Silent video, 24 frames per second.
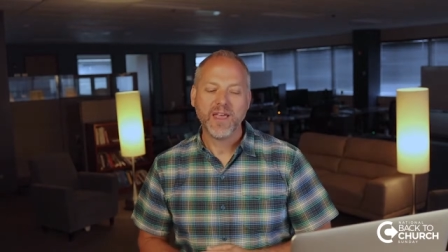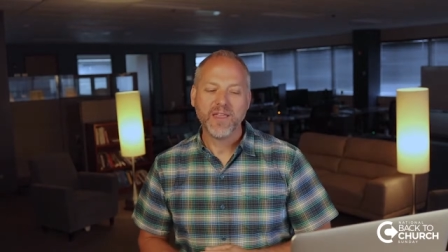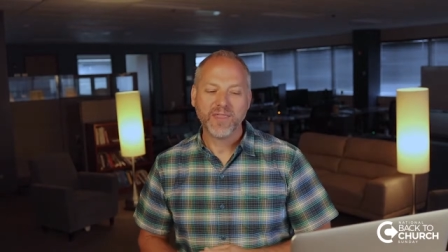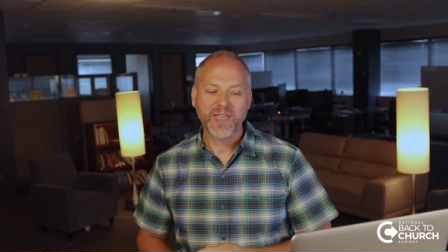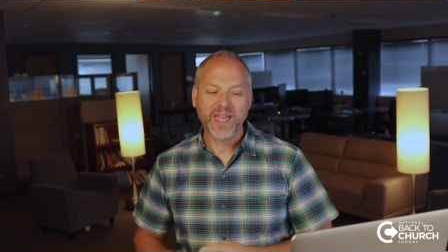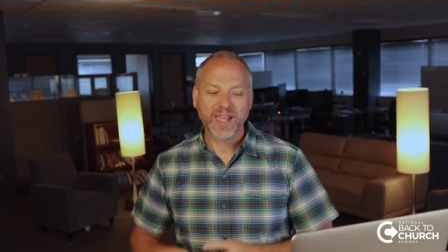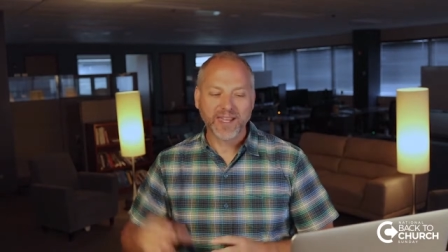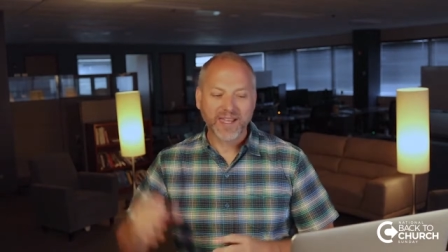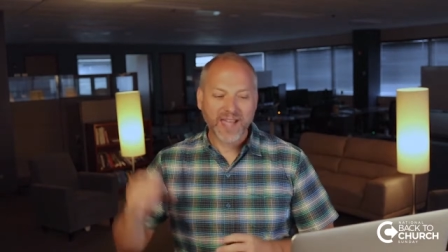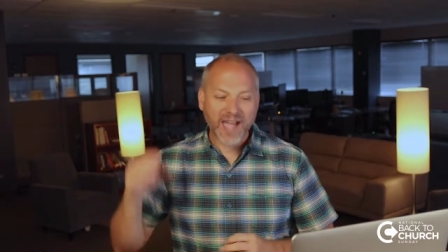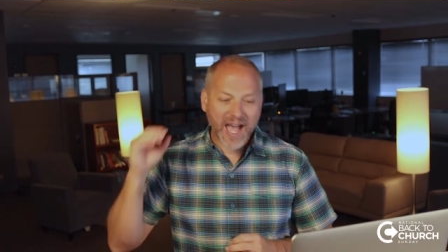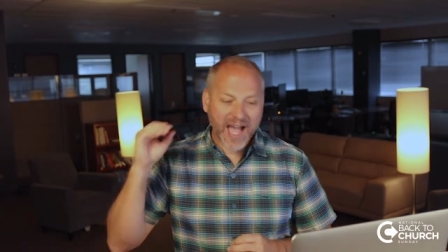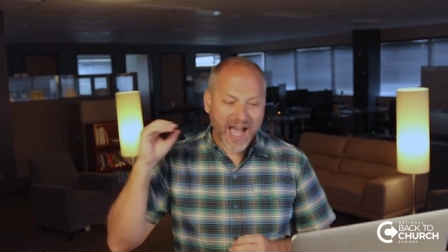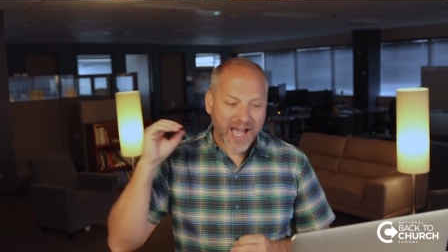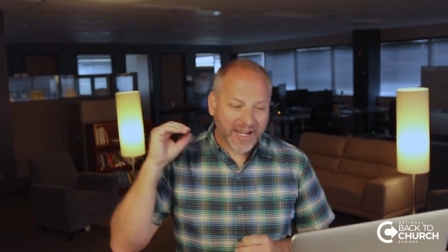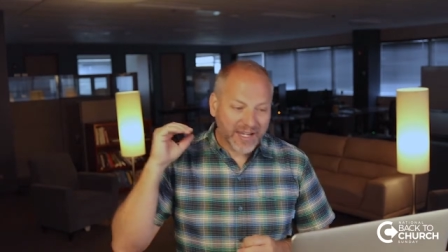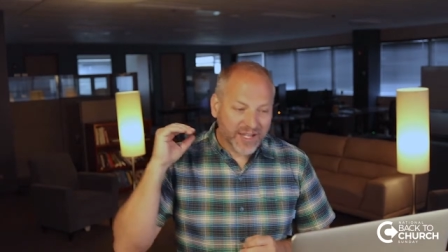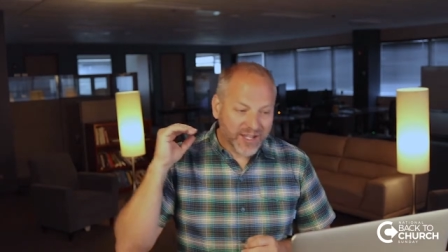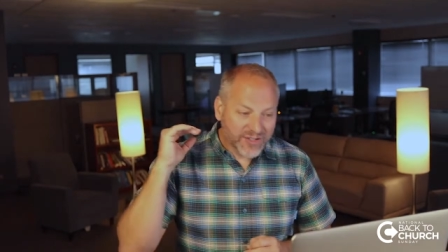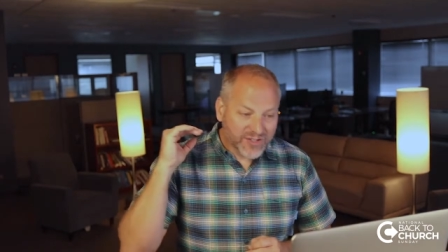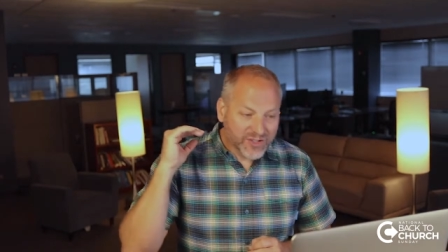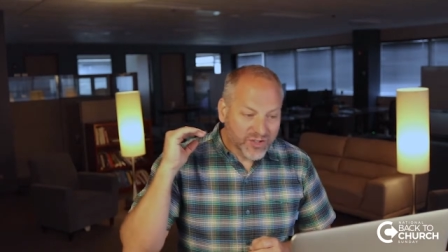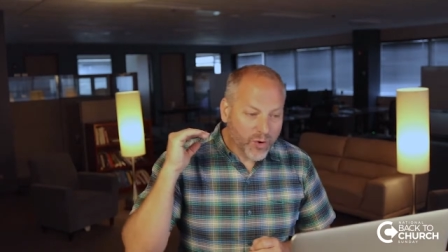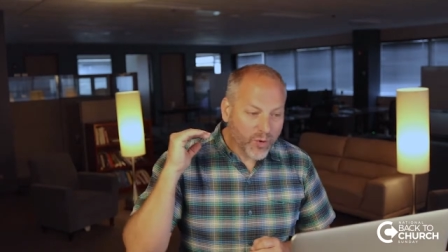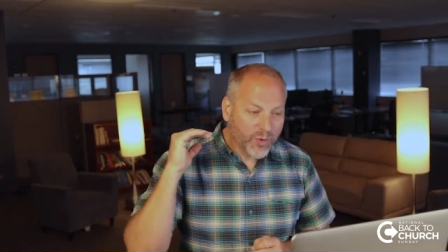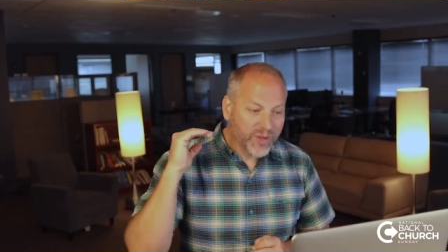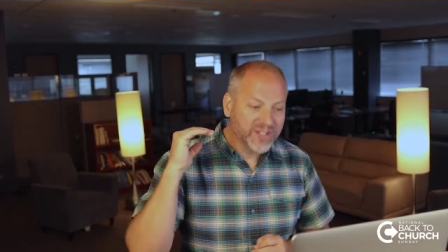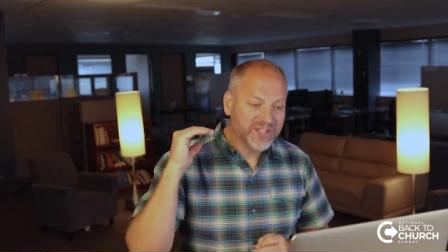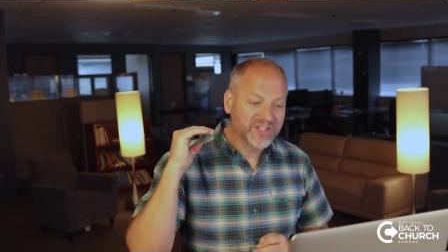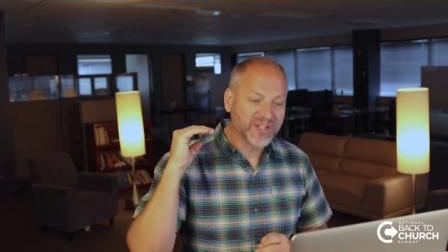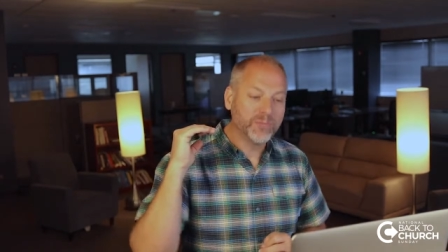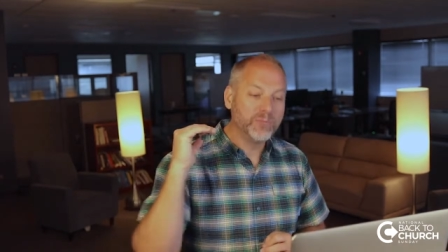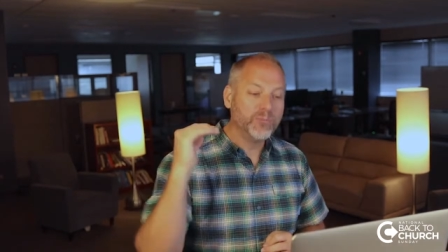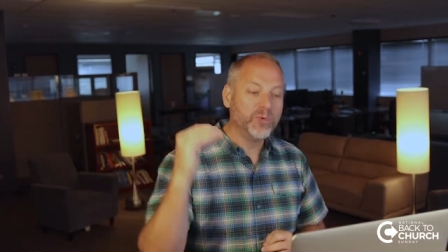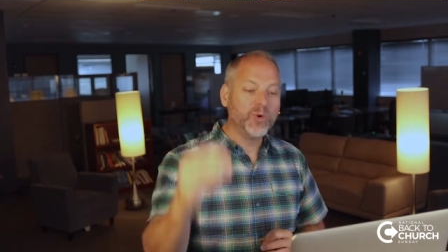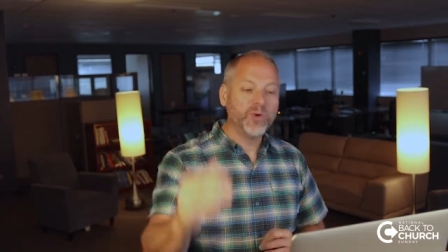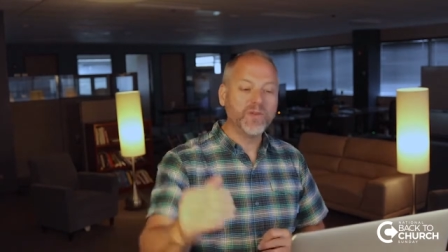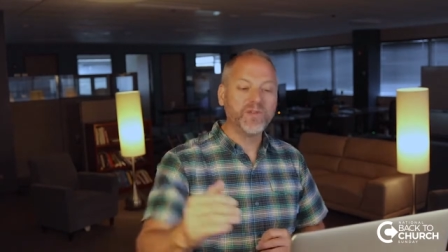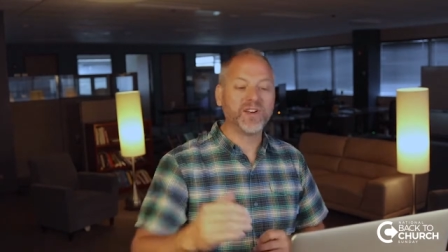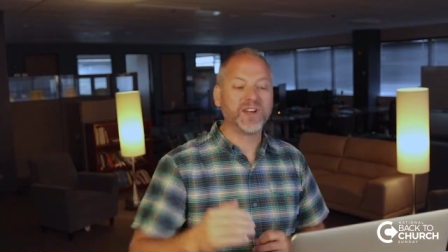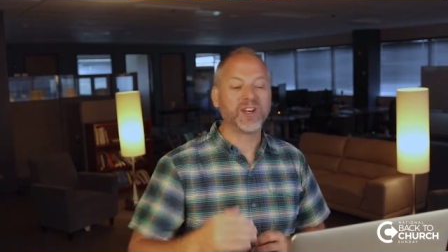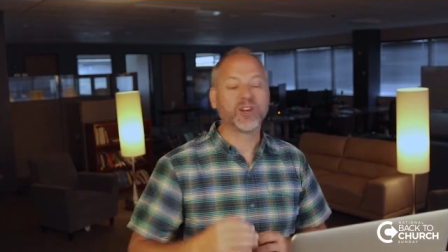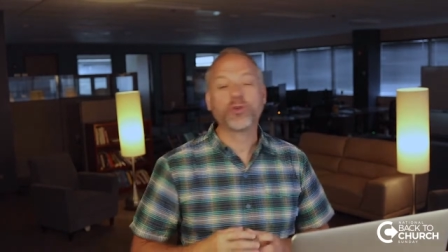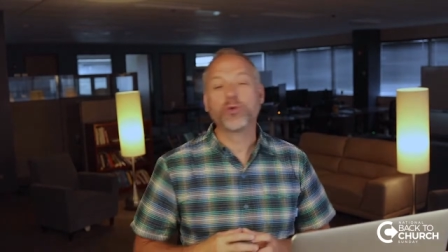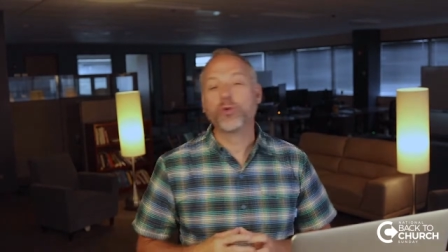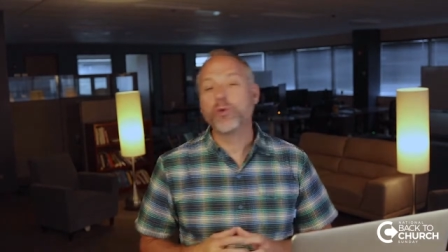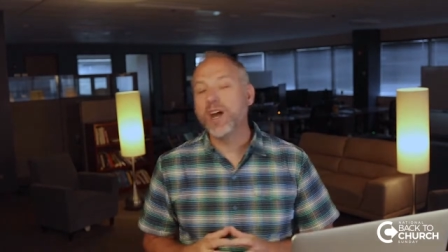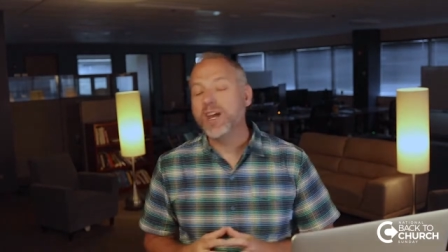that God is going to move in
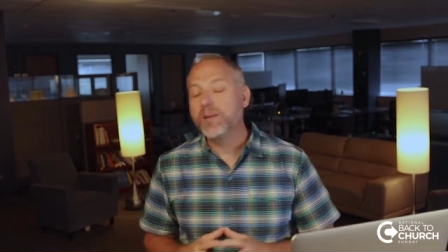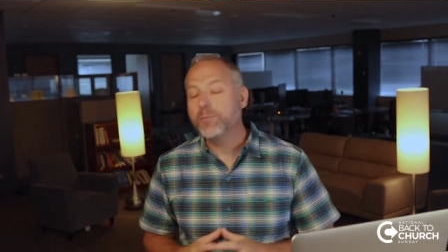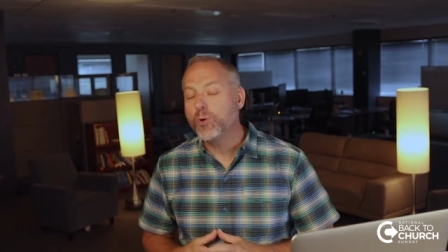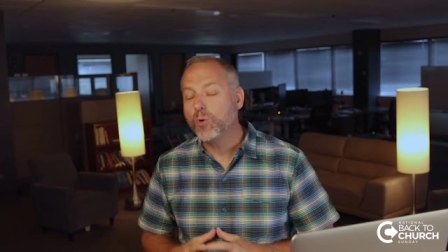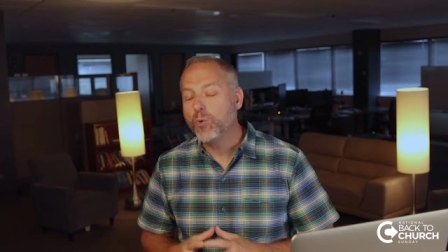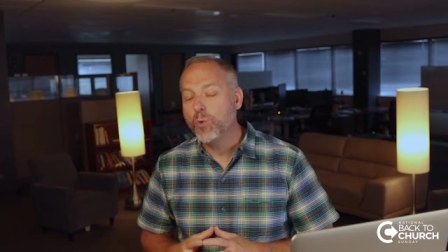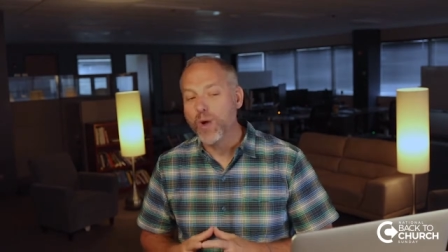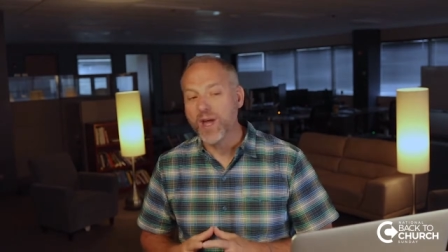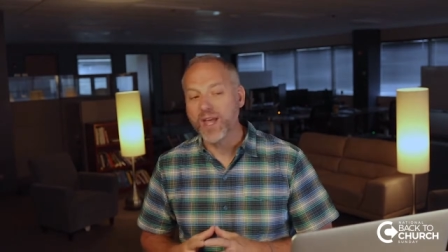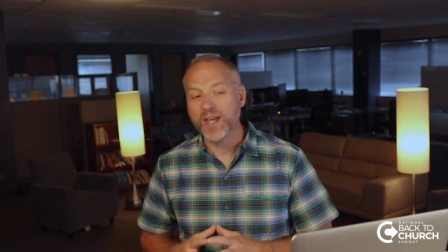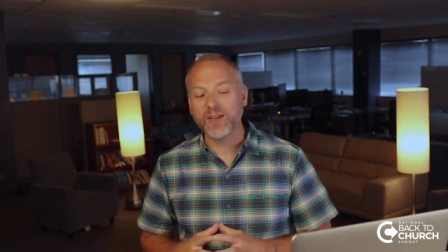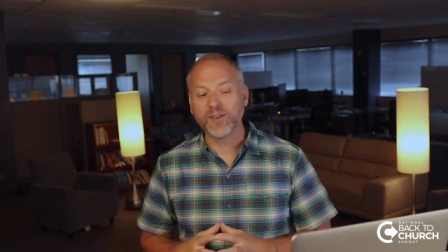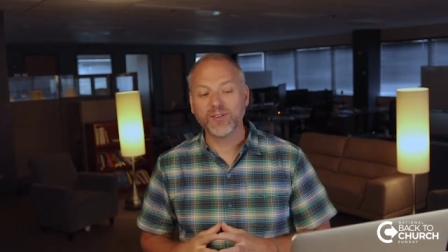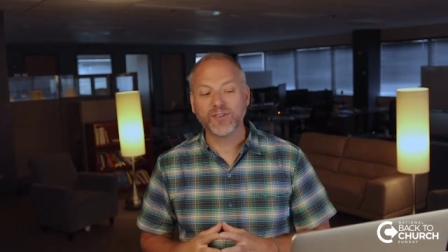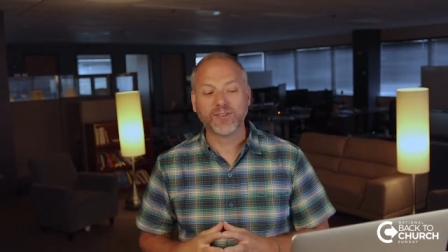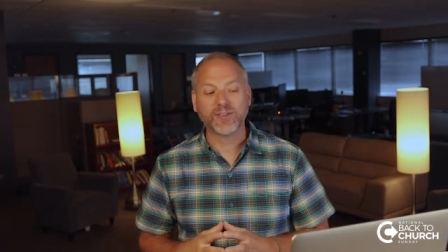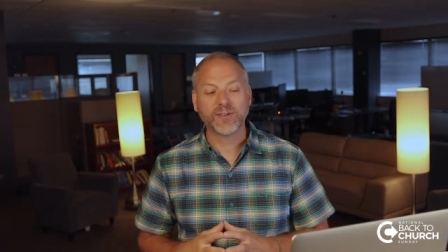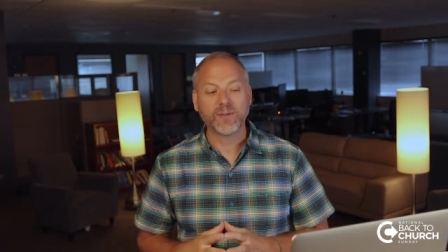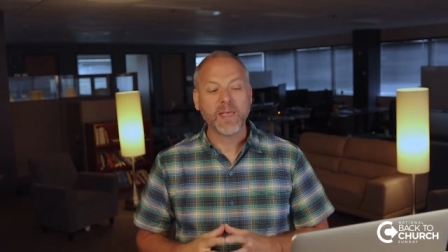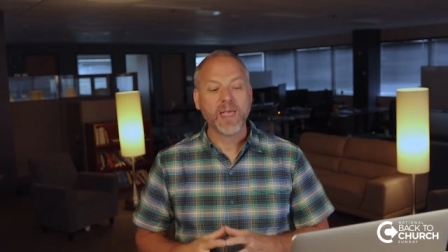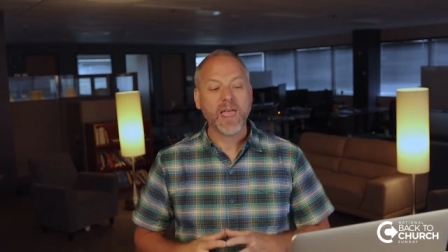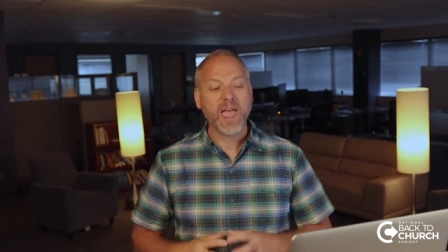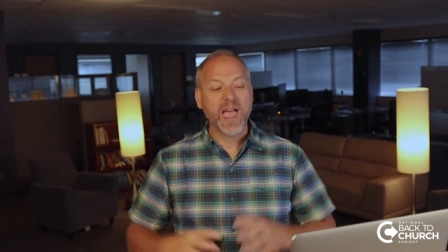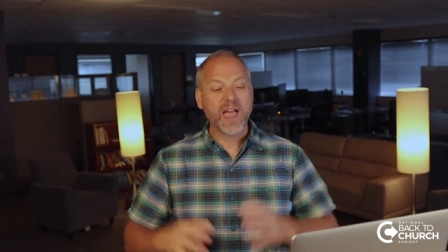incredible ways,